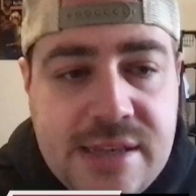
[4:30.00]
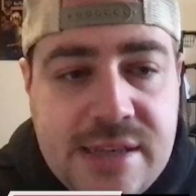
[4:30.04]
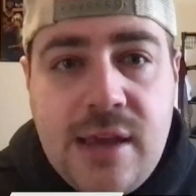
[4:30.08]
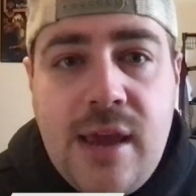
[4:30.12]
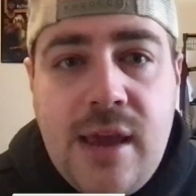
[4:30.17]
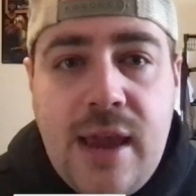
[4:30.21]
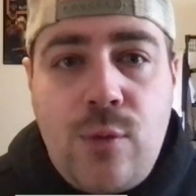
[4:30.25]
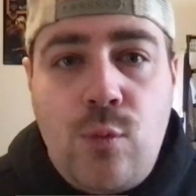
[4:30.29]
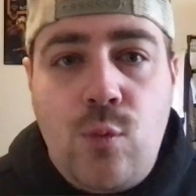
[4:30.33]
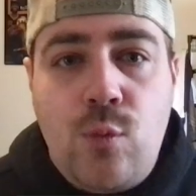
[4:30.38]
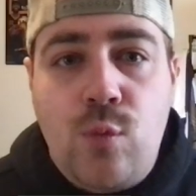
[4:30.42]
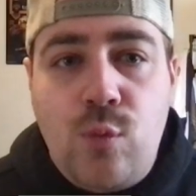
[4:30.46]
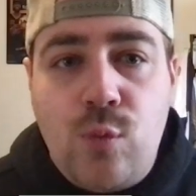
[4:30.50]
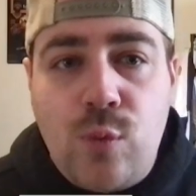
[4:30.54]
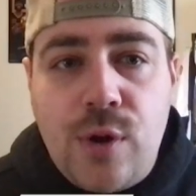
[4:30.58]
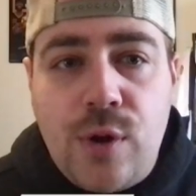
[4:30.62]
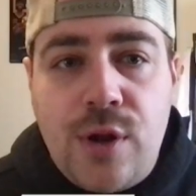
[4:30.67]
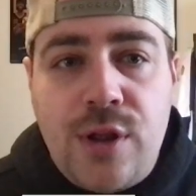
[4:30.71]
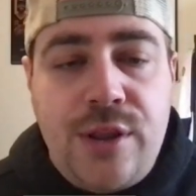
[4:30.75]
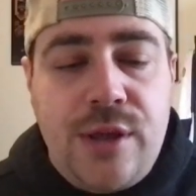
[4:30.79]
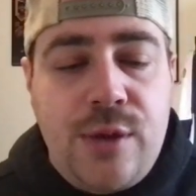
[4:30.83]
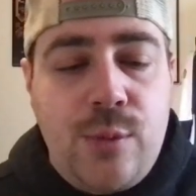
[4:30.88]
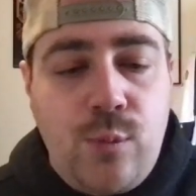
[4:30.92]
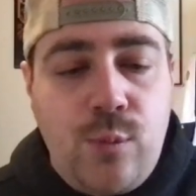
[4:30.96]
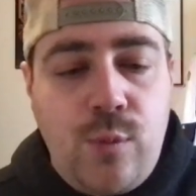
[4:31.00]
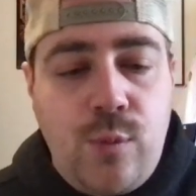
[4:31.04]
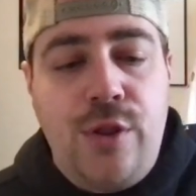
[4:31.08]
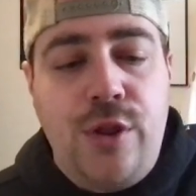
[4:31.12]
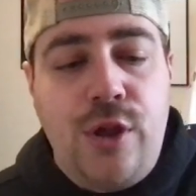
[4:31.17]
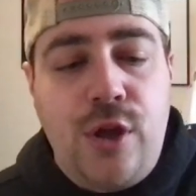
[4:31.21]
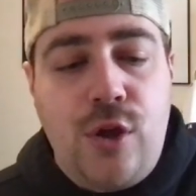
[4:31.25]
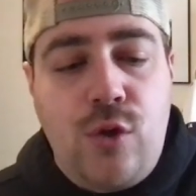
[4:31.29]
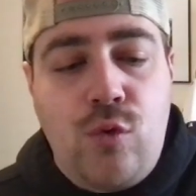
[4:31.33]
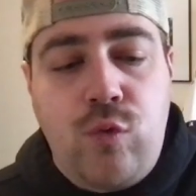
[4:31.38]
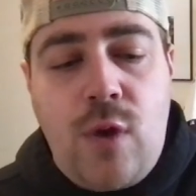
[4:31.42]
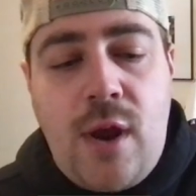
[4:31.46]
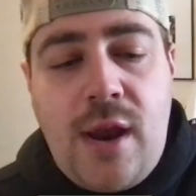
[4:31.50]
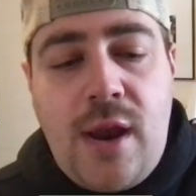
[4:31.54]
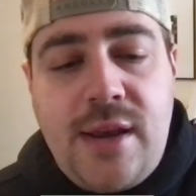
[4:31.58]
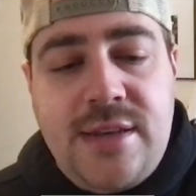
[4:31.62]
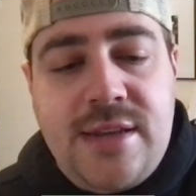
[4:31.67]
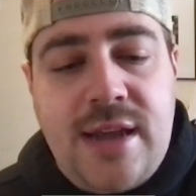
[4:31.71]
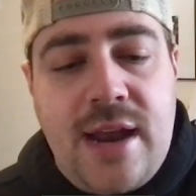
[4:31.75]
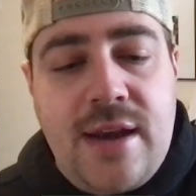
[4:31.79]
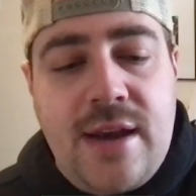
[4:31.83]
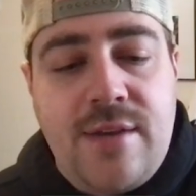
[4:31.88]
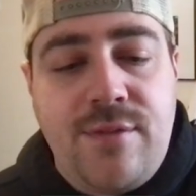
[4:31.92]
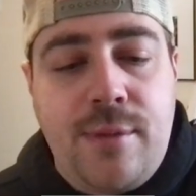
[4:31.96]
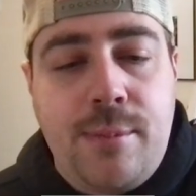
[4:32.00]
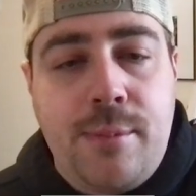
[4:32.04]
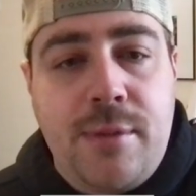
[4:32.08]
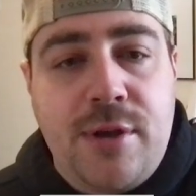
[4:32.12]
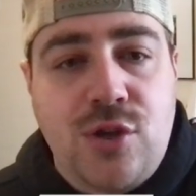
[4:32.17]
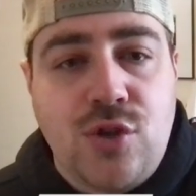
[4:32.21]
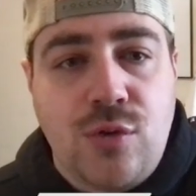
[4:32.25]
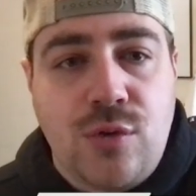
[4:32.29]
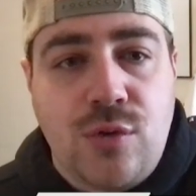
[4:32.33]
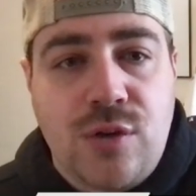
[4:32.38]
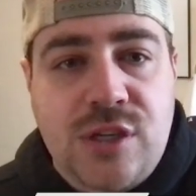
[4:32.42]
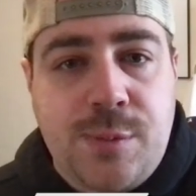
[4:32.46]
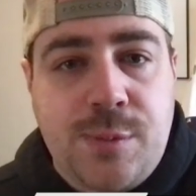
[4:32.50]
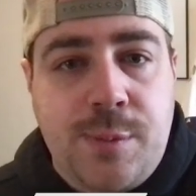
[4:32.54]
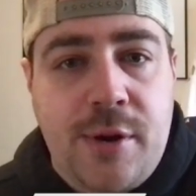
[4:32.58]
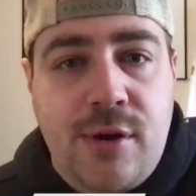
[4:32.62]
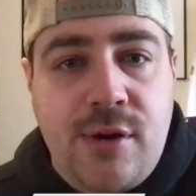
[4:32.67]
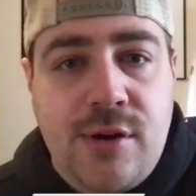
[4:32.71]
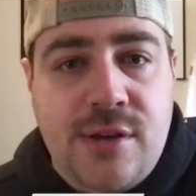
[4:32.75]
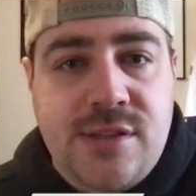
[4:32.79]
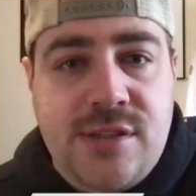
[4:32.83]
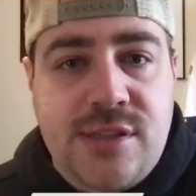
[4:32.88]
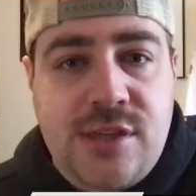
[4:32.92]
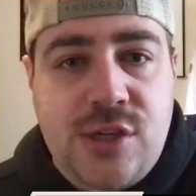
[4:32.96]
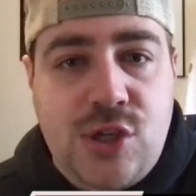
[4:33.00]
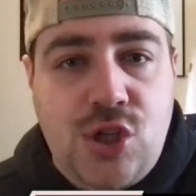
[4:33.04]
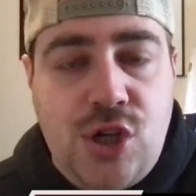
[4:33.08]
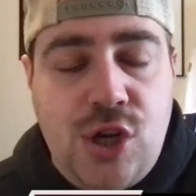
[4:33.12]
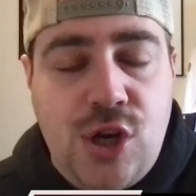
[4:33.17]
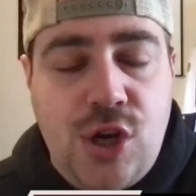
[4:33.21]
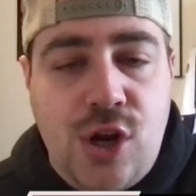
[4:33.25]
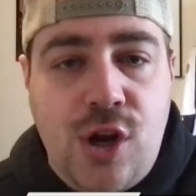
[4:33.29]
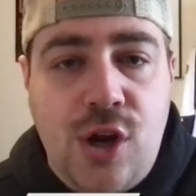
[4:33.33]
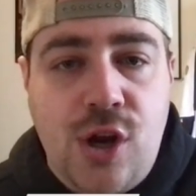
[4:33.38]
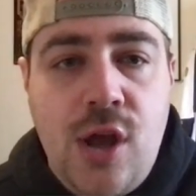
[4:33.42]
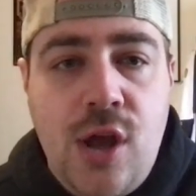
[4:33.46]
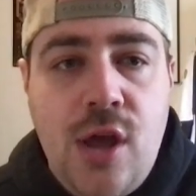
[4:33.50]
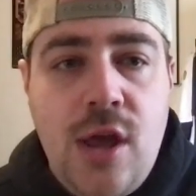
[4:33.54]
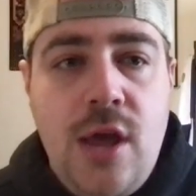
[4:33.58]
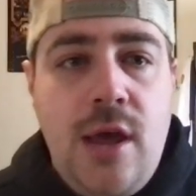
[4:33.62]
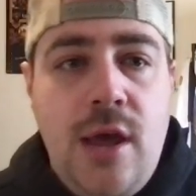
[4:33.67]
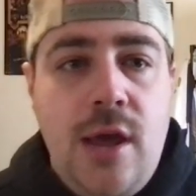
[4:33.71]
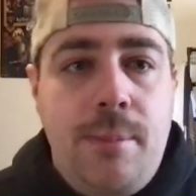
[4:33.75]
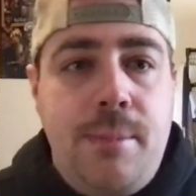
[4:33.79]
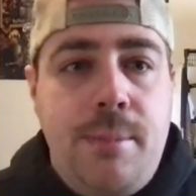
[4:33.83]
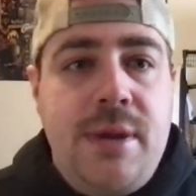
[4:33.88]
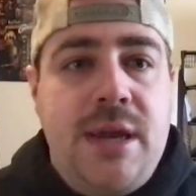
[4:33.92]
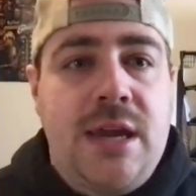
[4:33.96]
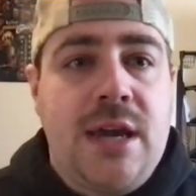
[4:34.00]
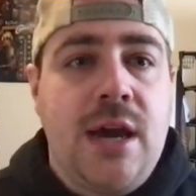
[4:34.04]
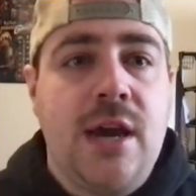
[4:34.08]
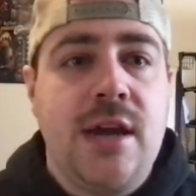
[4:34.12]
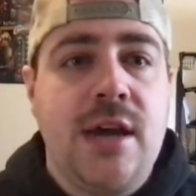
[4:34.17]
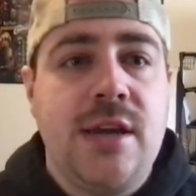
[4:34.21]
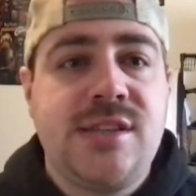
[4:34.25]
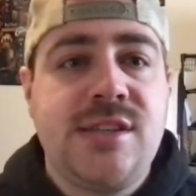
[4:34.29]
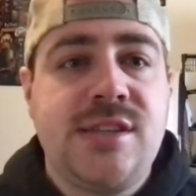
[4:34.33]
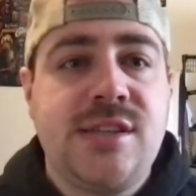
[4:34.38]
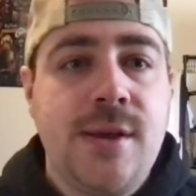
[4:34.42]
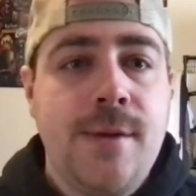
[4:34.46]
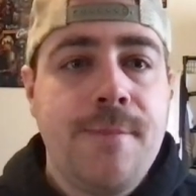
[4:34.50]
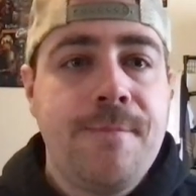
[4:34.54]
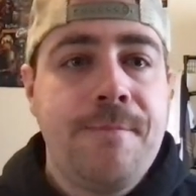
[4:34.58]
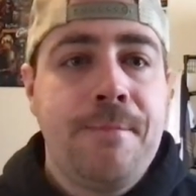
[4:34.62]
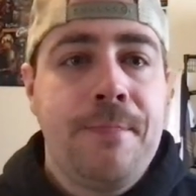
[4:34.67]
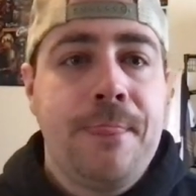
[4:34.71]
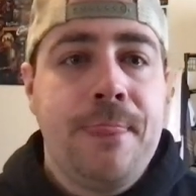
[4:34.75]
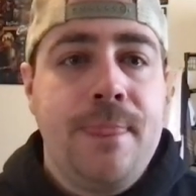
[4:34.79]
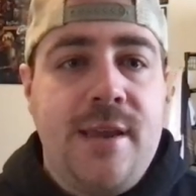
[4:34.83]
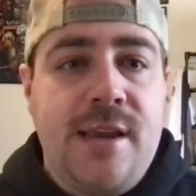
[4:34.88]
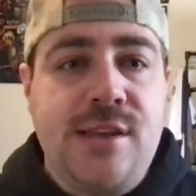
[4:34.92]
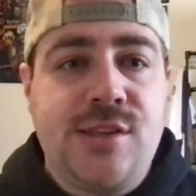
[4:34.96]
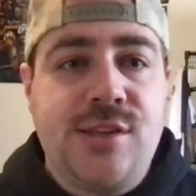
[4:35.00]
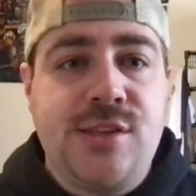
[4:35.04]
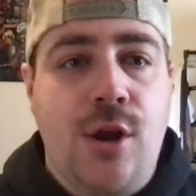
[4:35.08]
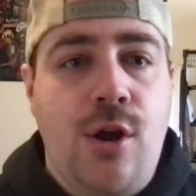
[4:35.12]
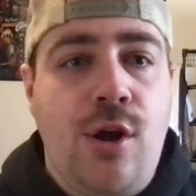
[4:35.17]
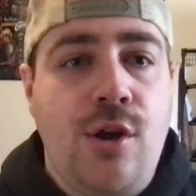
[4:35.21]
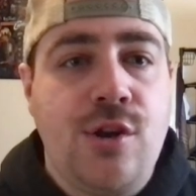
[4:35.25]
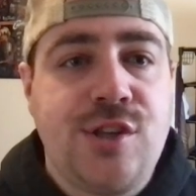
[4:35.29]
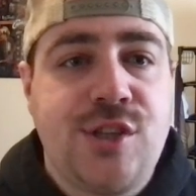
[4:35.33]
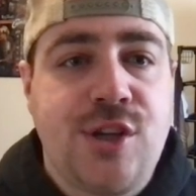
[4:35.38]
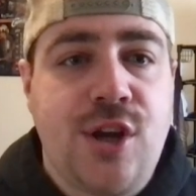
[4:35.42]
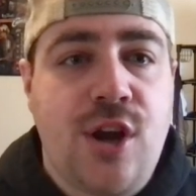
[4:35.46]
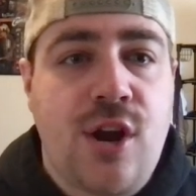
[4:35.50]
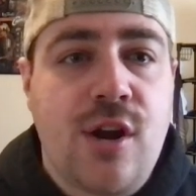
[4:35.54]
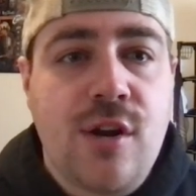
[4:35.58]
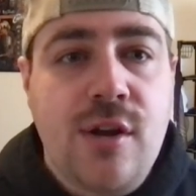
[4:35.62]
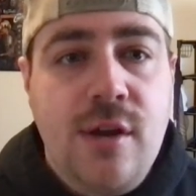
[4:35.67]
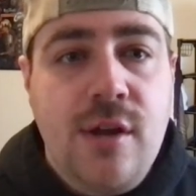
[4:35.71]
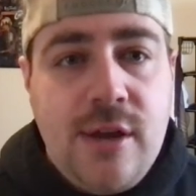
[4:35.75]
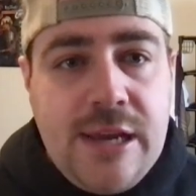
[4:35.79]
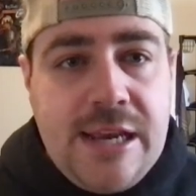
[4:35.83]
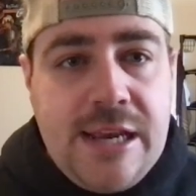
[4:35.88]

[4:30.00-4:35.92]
and really, really great Donovan Mitchell experience this year, because he's an all-star.